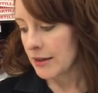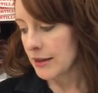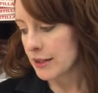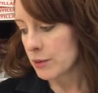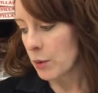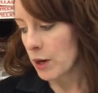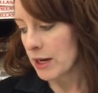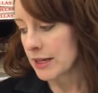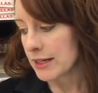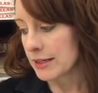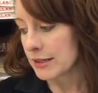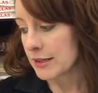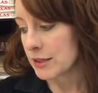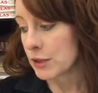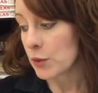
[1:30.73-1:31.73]
This one
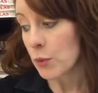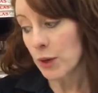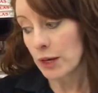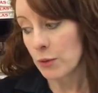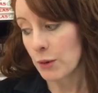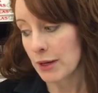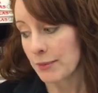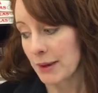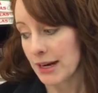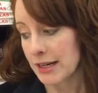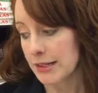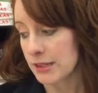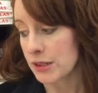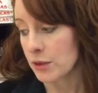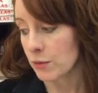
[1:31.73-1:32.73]
is 21
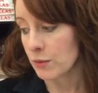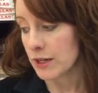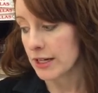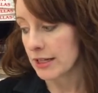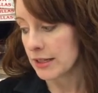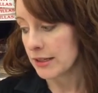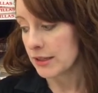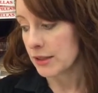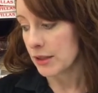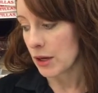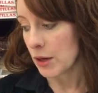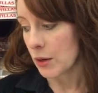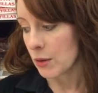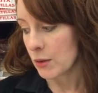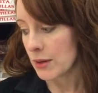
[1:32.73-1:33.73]
minus 3,
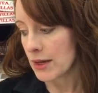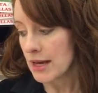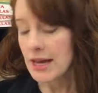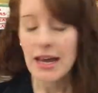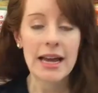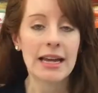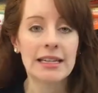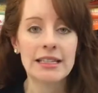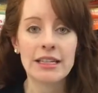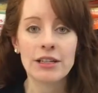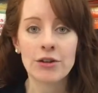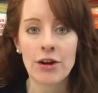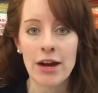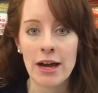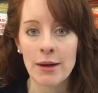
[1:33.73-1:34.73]
so
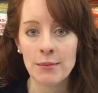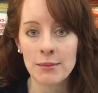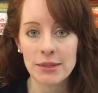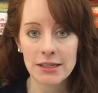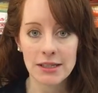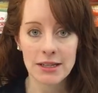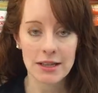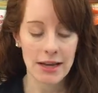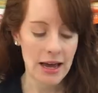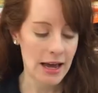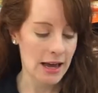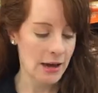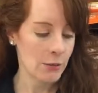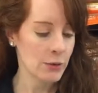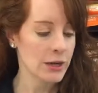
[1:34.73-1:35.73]
18 grams.
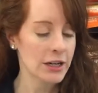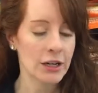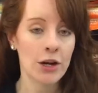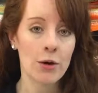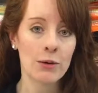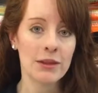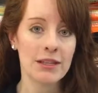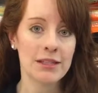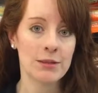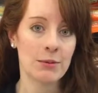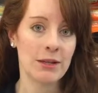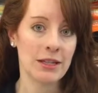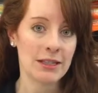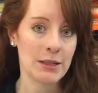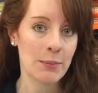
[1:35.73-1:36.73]
We're gonna go with this
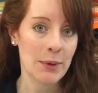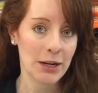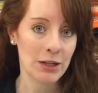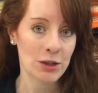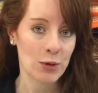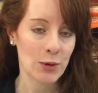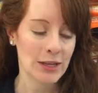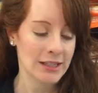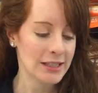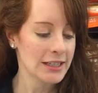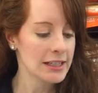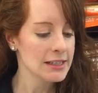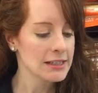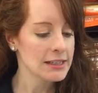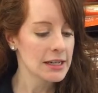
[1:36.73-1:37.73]
one. It's a better choice. It
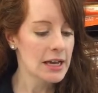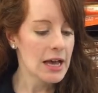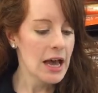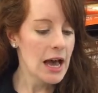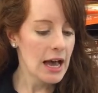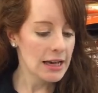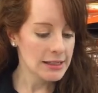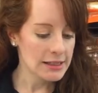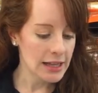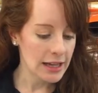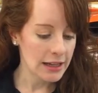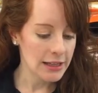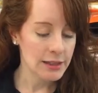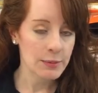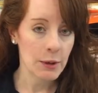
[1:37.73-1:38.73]
is a
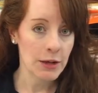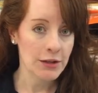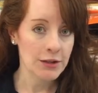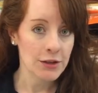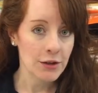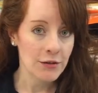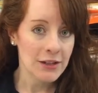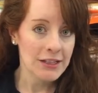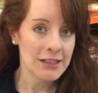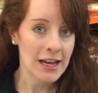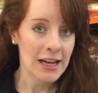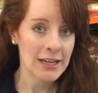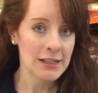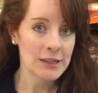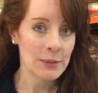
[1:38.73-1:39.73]
slightly smaller serving
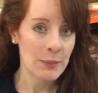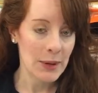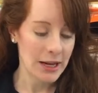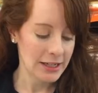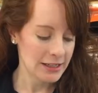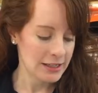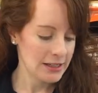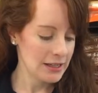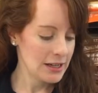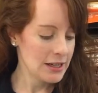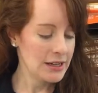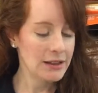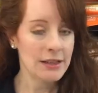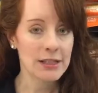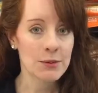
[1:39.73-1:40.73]
size, but
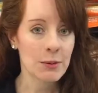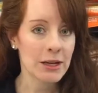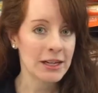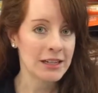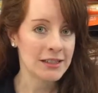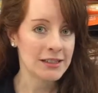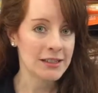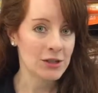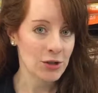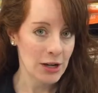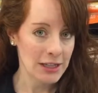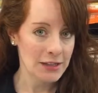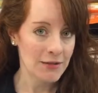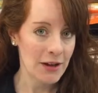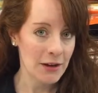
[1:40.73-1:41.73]
this one is
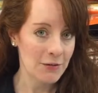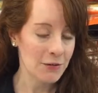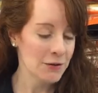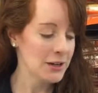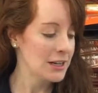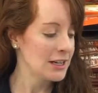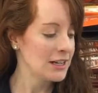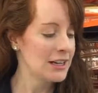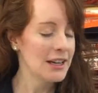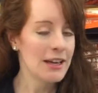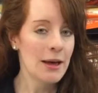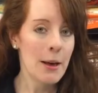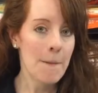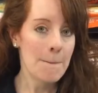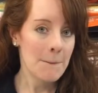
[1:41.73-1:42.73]
trans fat free,
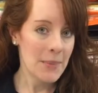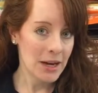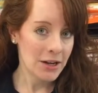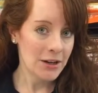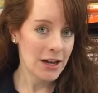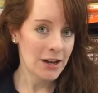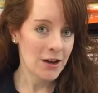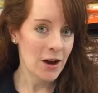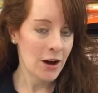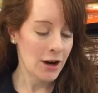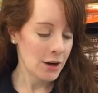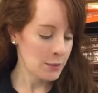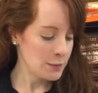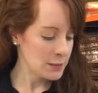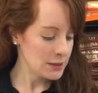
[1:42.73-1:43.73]
better net
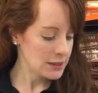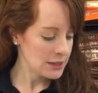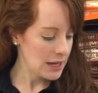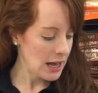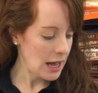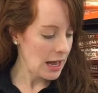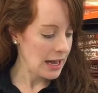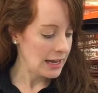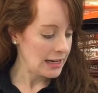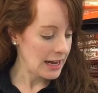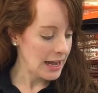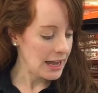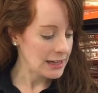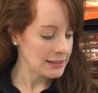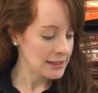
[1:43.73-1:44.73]
carbs, and it
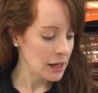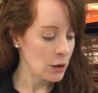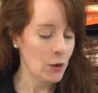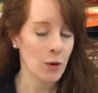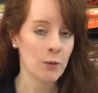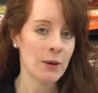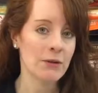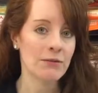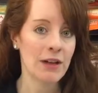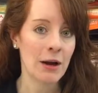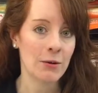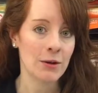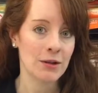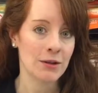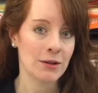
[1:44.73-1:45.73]
has that whole wheat
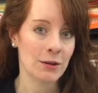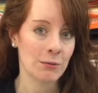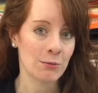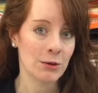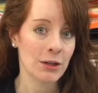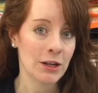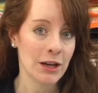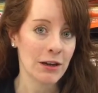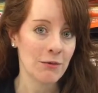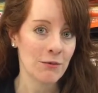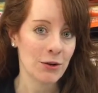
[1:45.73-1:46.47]
flour that we're looking